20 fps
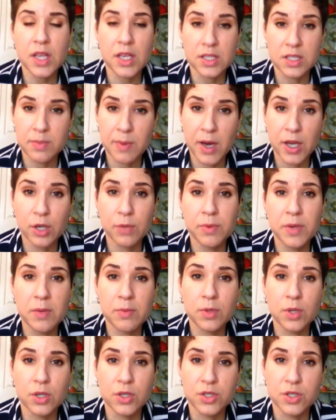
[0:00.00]
that spider
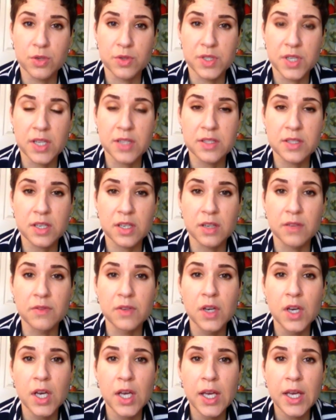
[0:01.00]
people are so sensitive,
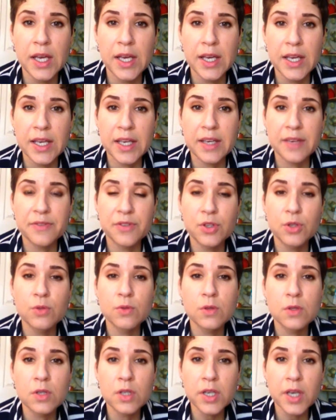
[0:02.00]
if you
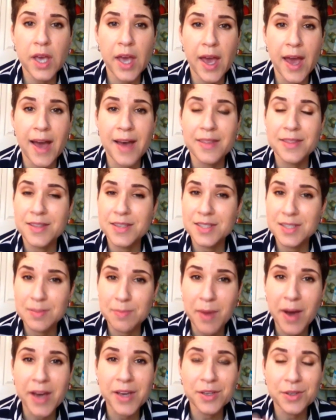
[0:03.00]
look at the
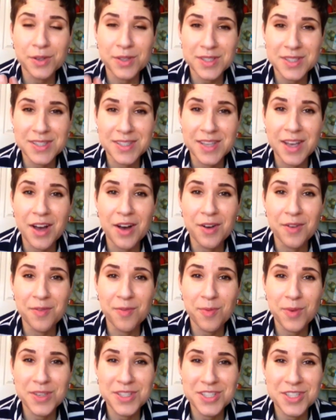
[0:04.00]
spider itself,
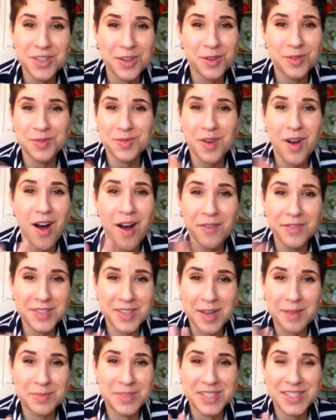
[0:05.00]
which,
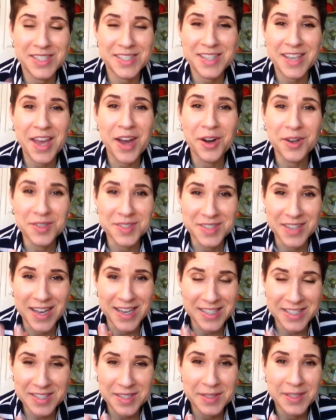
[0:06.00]
oftentimes scares
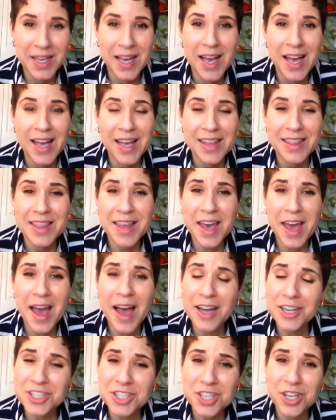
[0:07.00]
us, they
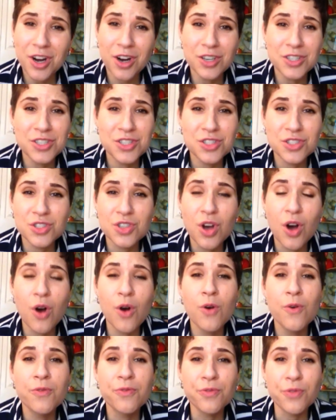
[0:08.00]
actually are
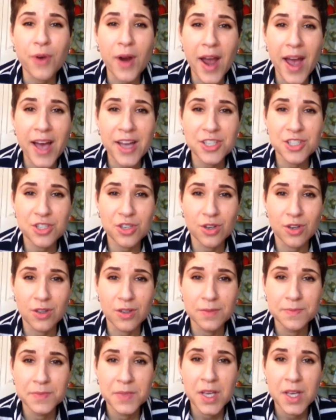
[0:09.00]
so
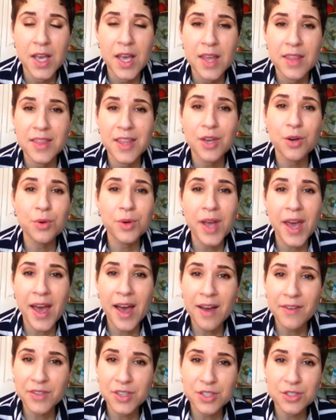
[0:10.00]
fragile. They don't
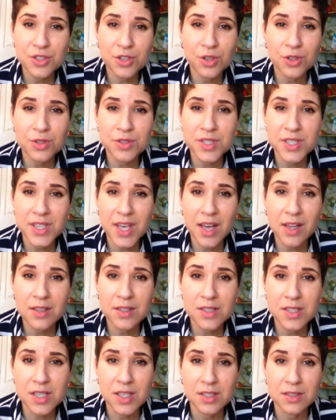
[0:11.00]
have an internal
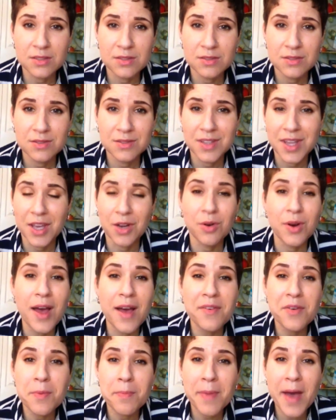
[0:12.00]
skeleton. They don't
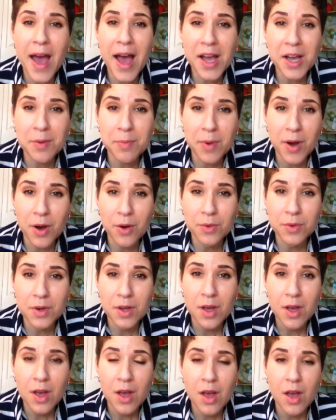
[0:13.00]
have a backbone.
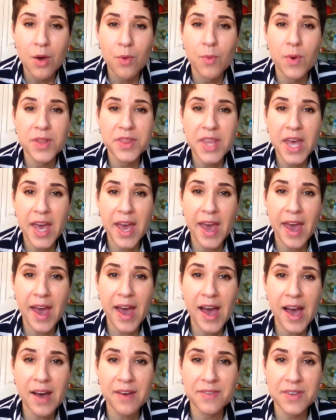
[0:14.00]
What they
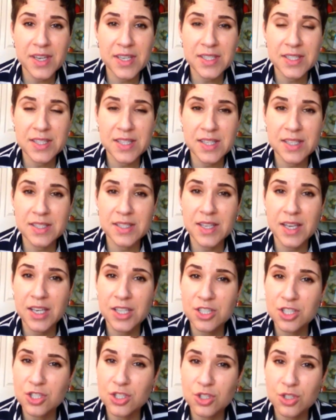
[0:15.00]
have is this
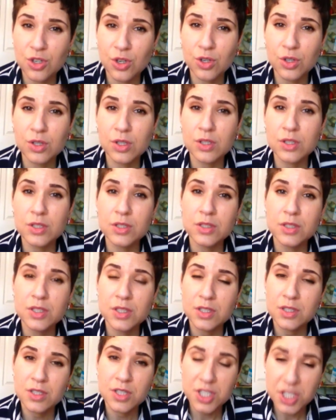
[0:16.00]
external
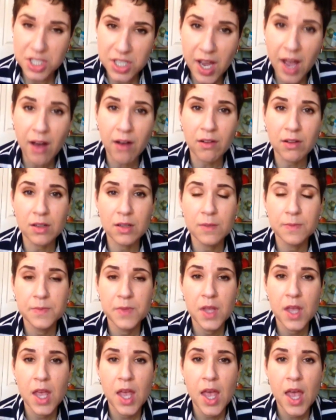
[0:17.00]
shell.
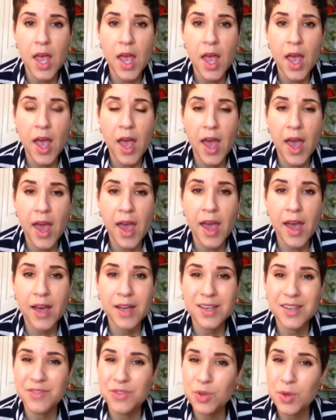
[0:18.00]

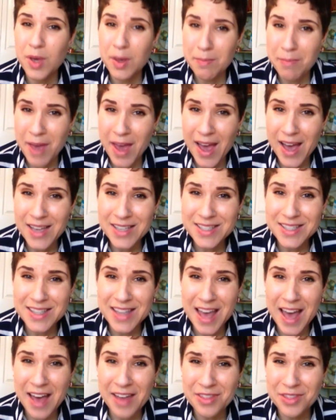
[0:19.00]
And if you get past
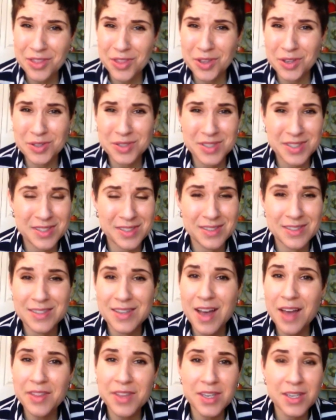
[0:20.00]
that, there's
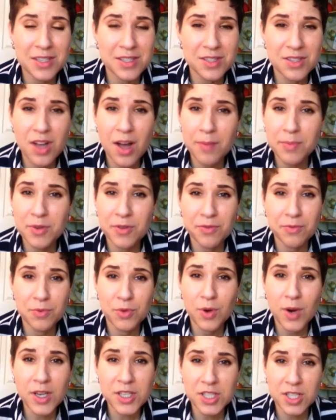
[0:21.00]
nothing to stop you from
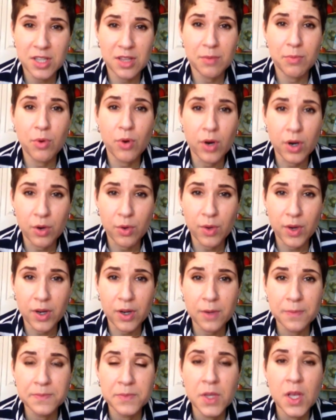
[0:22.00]
crushing the poor
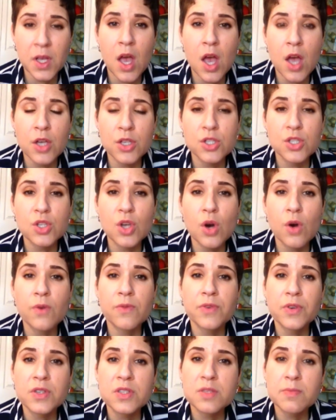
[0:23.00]
critter. So
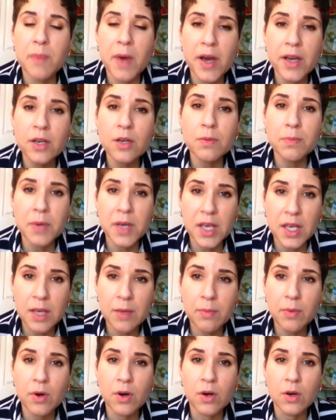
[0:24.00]
for spider
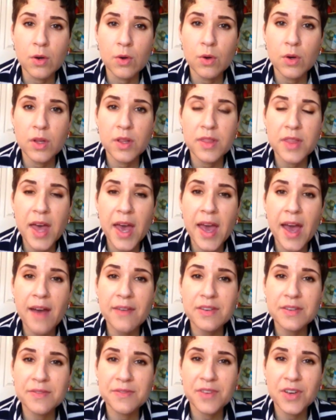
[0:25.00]
people, they
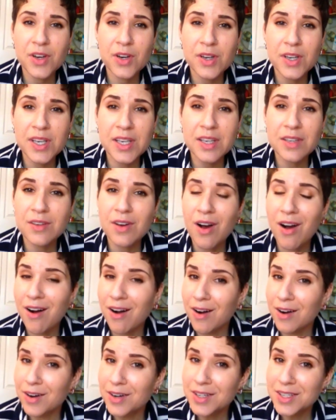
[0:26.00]
have a very
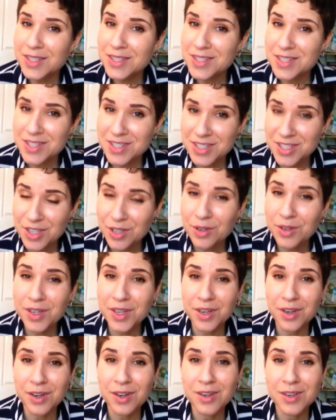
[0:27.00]
hard
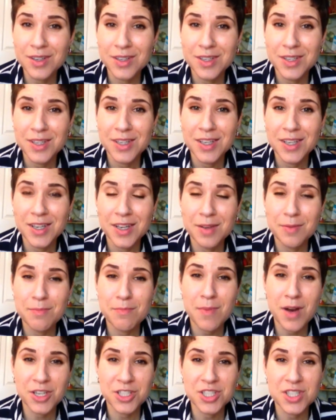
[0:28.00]
exterior
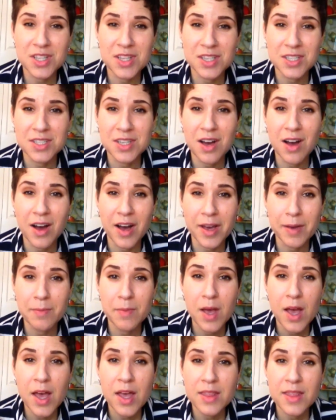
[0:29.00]
much of the time.
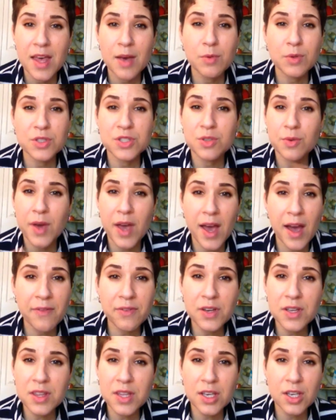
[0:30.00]
They will do
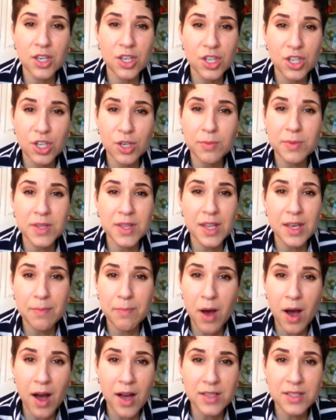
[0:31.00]
everything humanly
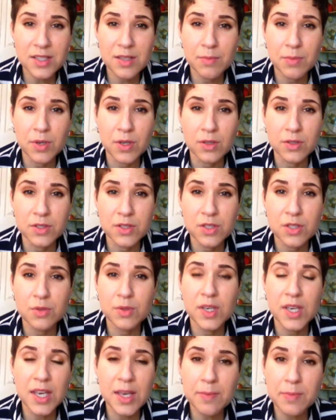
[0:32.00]
possible to
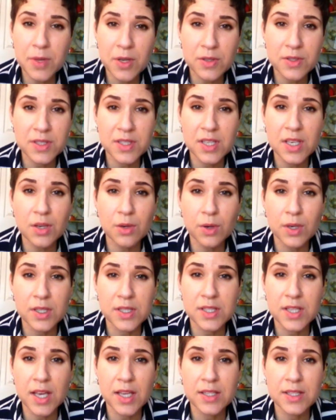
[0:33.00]
keep their
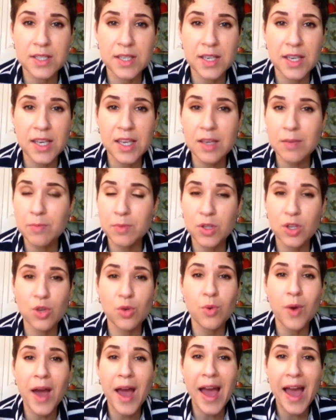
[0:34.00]
secrets and to keep
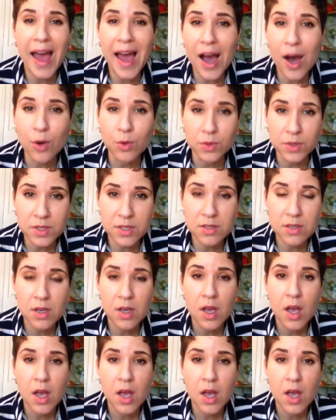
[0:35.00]
you out.